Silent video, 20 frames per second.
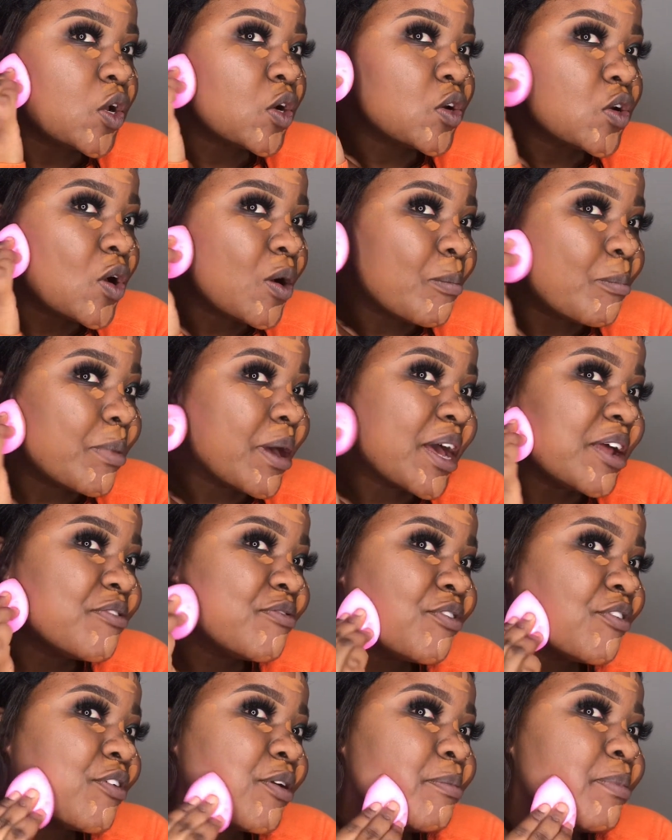Not bad
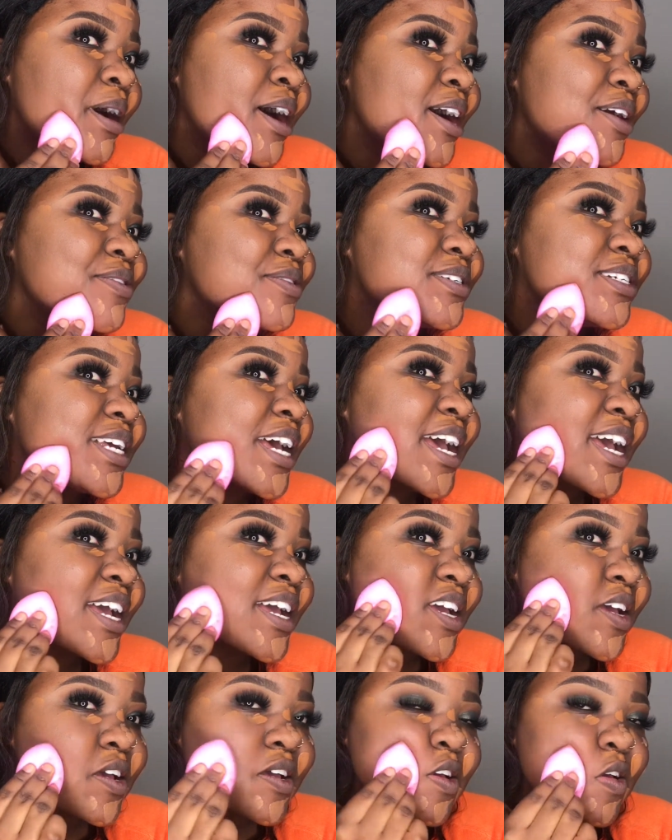for £1,
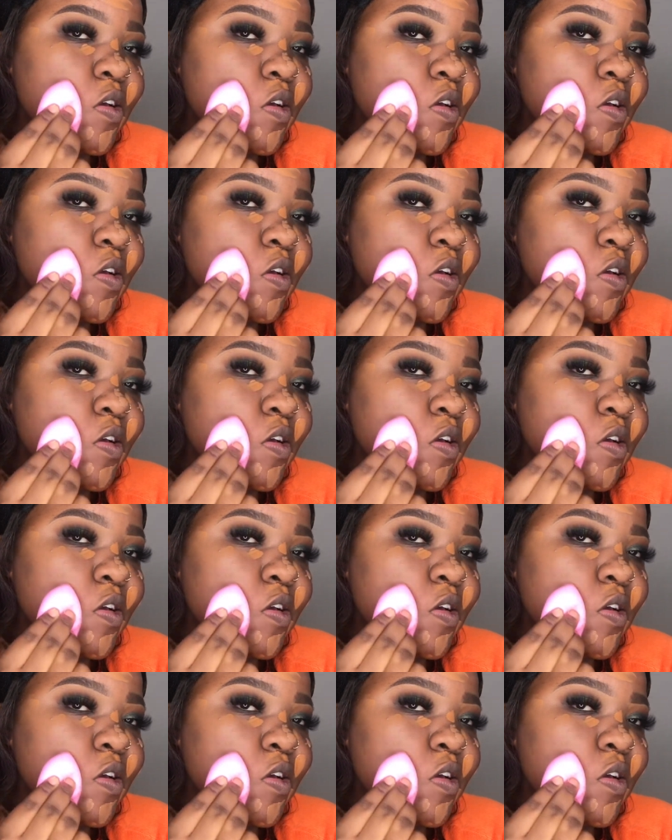eh?